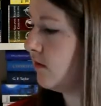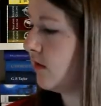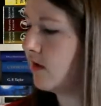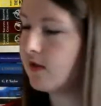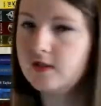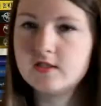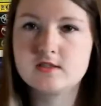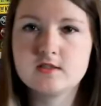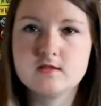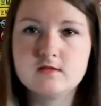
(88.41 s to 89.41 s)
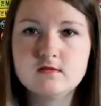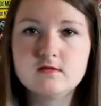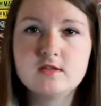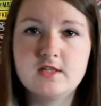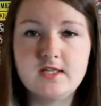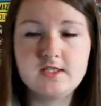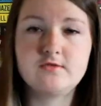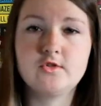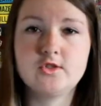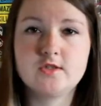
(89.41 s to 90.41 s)
Well, at least in the Danish
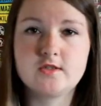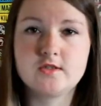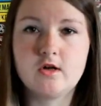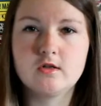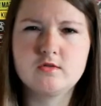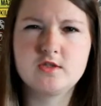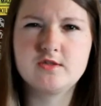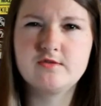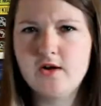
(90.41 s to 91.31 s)
version he's called Christopher.